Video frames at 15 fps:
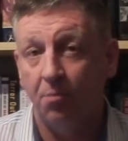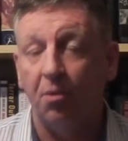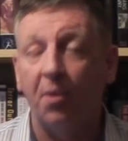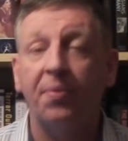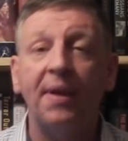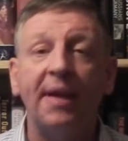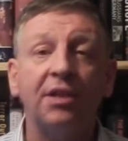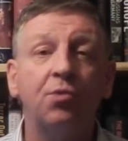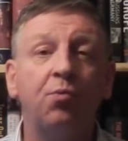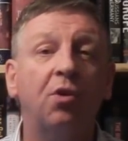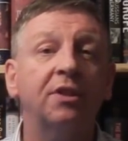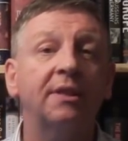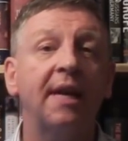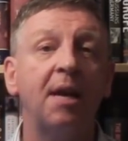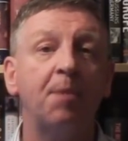But that's
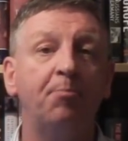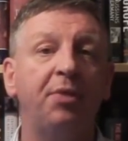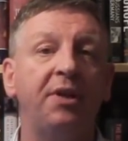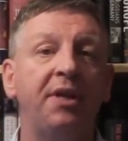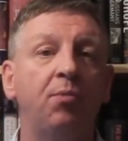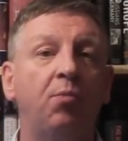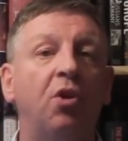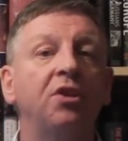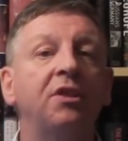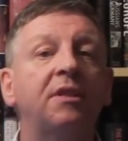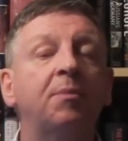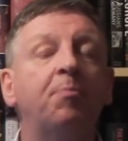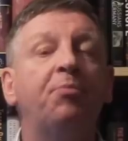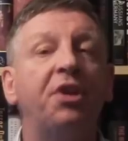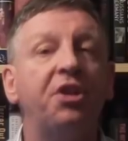what's happened.
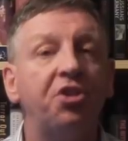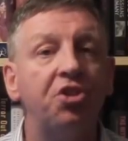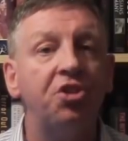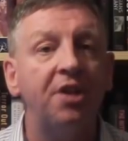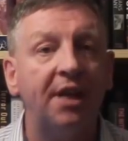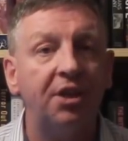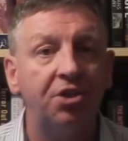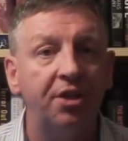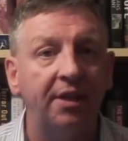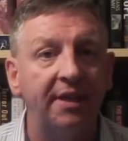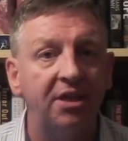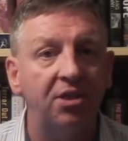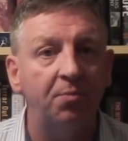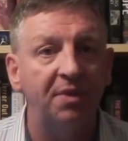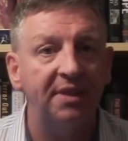Once British
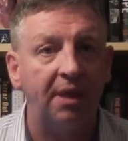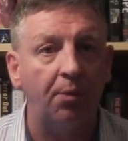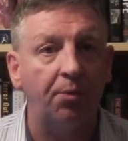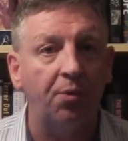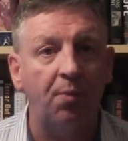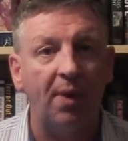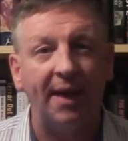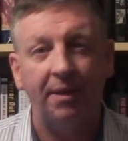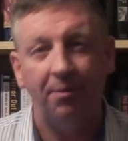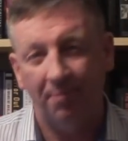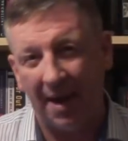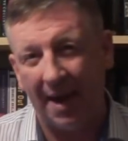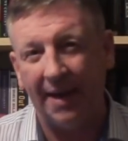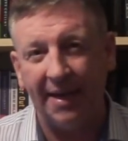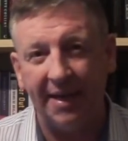nationalism was out the way,
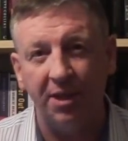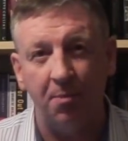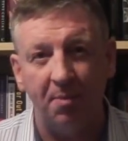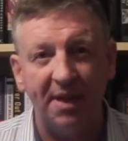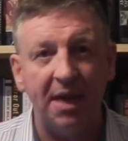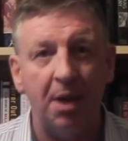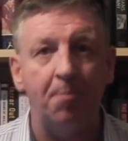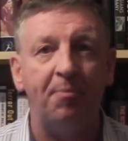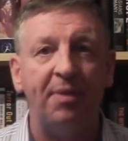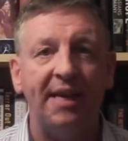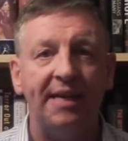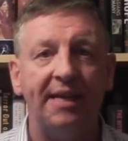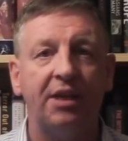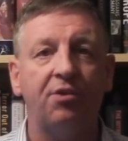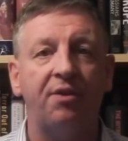i.e. the
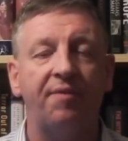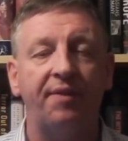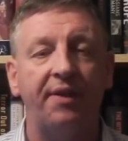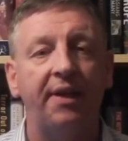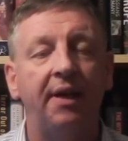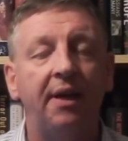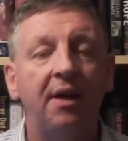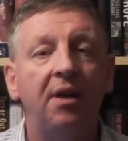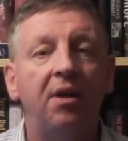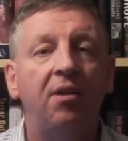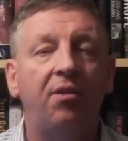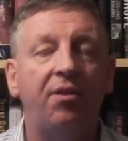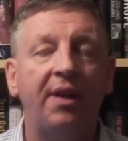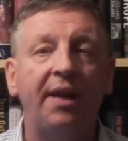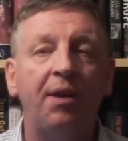BNP, Nick Griffin,
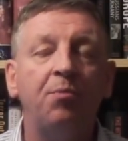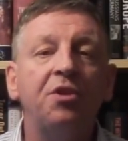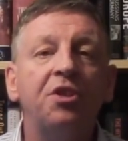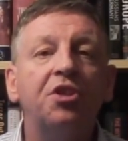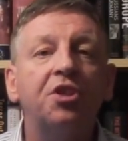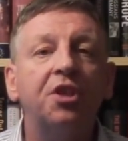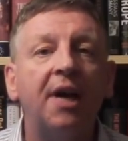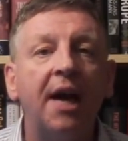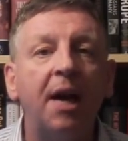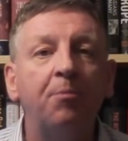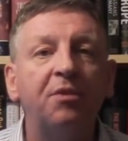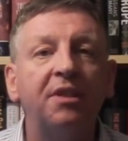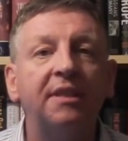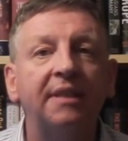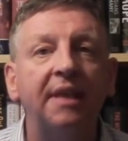then it was time
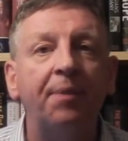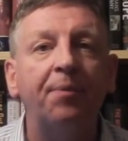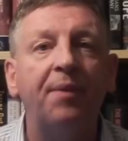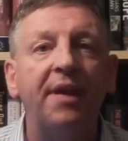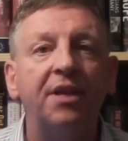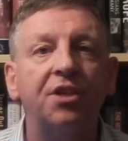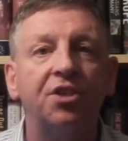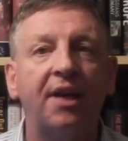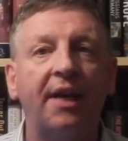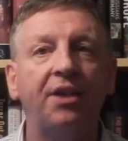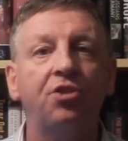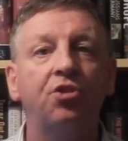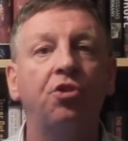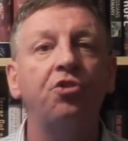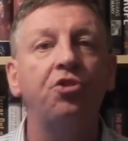to set their
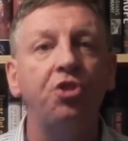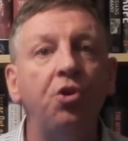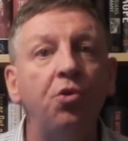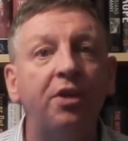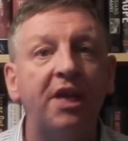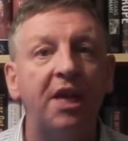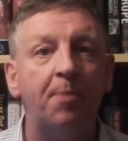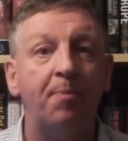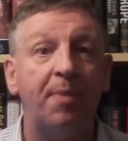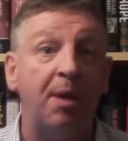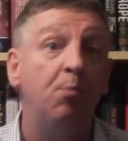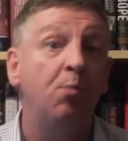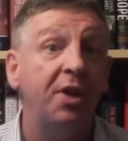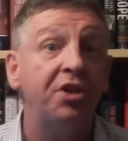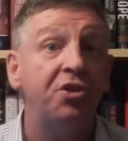sights on UKIP
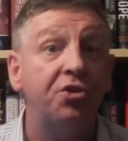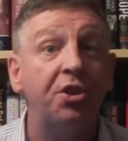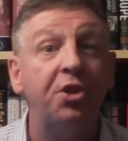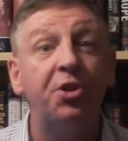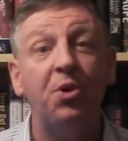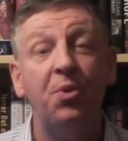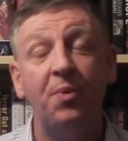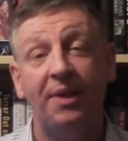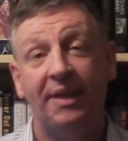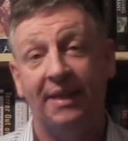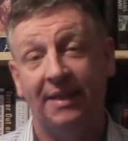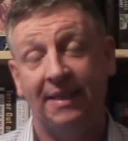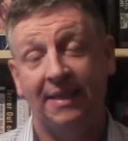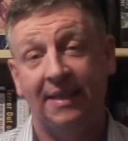then, which they're doing.